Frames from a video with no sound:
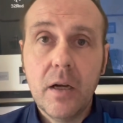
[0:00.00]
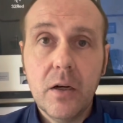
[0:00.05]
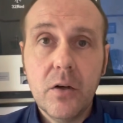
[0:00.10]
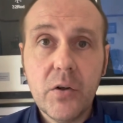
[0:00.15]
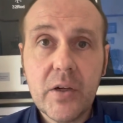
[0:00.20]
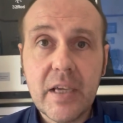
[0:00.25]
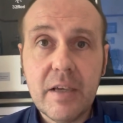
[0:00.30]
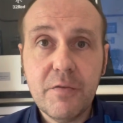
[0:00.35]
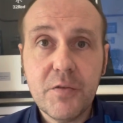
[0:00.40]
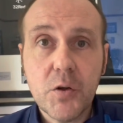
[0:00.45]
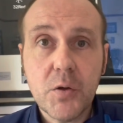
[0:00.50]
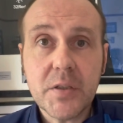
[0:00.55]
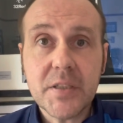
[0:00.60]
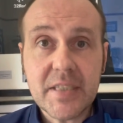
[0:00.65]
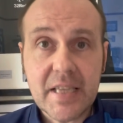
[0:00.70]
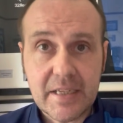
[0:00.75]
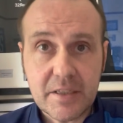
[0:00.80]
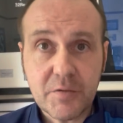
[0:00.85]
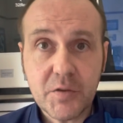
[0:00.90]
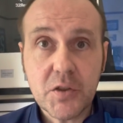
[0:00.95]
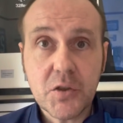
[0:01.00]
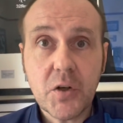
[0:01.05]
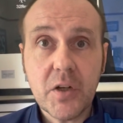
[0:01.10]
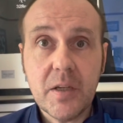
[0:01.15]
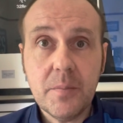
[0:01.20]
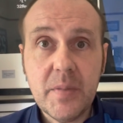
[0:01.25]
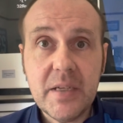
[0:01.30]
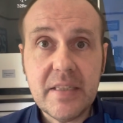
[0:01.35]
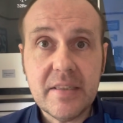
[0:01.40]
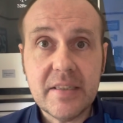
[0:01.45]
Okay, folks, thanks for
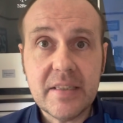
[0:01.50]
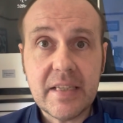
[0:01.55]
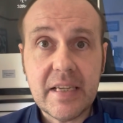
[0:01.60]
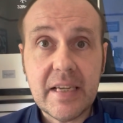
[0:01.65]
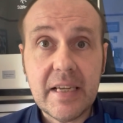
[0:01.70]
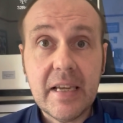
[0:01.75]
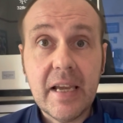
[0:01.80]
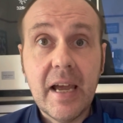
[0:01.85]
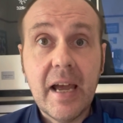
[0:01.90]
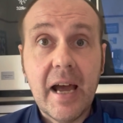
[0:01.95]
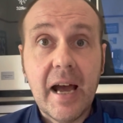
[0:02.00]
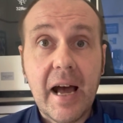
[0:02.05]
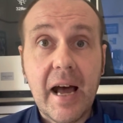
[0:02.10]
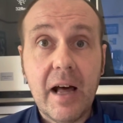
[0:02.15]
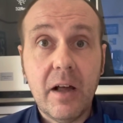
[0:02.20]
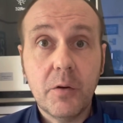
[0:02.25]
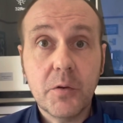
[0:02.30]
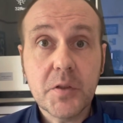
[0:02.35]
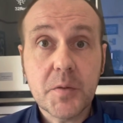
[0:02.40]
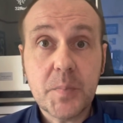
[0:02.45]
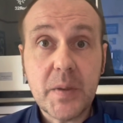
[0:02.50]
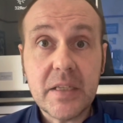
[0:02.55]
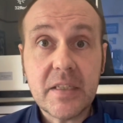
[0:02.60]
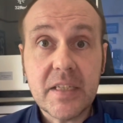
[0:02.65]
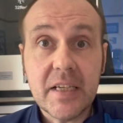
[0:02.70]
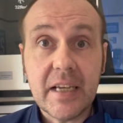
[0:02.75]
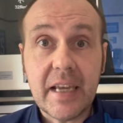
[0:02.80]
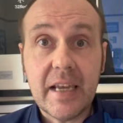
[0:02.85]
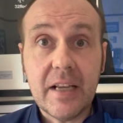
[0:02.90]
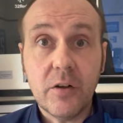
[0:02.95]
joining me today. I'll speak
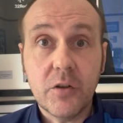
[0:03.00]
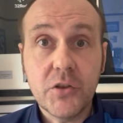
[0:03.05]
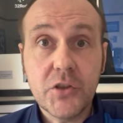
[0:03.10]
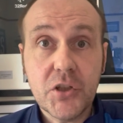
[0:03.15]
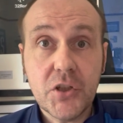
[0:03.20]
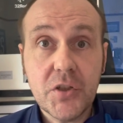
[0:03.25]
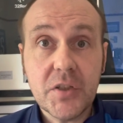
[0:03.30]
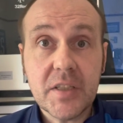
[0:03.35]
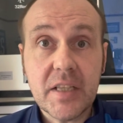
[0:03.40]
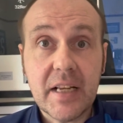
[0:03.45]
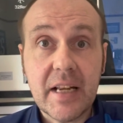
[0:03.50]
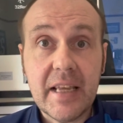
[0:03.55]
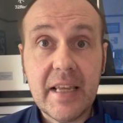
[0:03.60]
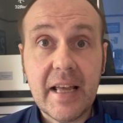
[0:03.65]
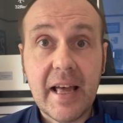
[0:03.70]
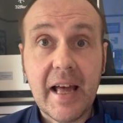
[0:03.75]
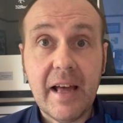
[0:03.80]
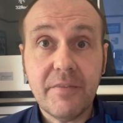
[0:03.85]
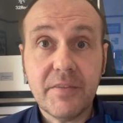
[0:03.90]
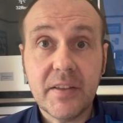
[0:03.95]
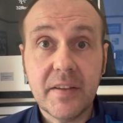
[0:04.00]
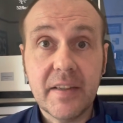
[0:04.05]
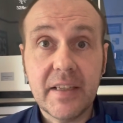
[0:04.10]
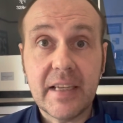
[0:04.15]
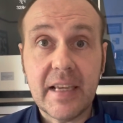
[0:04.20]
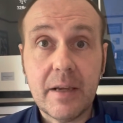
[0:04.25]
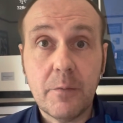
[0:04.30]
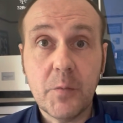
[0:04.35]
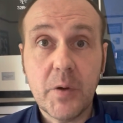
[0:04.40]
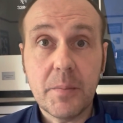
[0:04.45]
to you again on Tuesday night after the
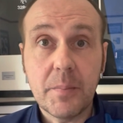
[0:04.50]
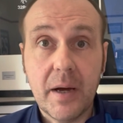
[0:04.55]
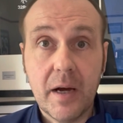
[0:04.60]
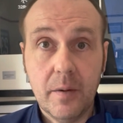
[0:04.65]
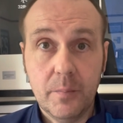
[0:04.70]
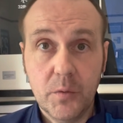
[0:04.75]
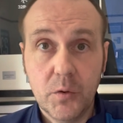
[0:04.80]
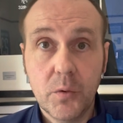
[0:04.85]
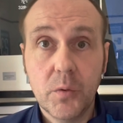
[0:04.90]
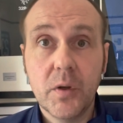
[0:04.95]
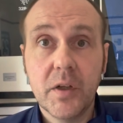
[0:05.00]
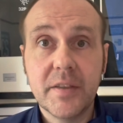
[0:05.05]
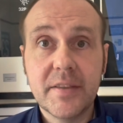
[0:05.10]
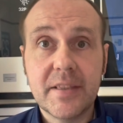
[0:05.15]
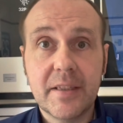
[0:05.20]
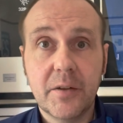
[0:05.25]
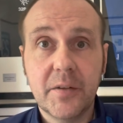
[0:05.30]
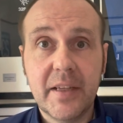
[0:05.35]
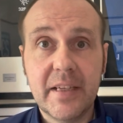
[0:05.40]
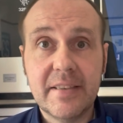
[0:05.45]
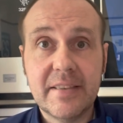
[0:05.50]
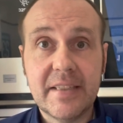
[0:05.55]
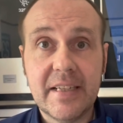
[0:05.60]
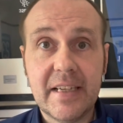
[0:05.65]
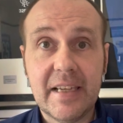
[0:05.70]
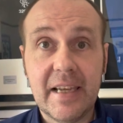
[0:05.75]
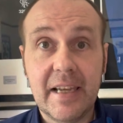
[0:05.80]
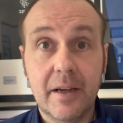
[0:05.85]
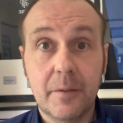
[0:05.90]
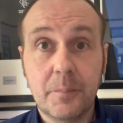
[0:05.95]
game with Malmo. Until then,
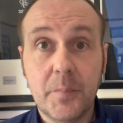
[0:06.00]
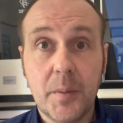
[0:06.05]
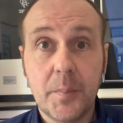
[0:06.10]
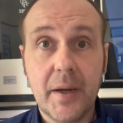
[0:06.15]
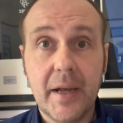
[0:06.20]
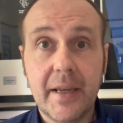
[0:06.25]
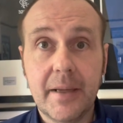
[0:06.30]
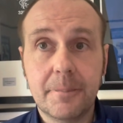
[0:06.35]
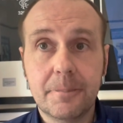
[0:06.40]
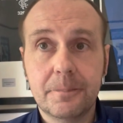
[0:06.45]
take care. Bye-bye.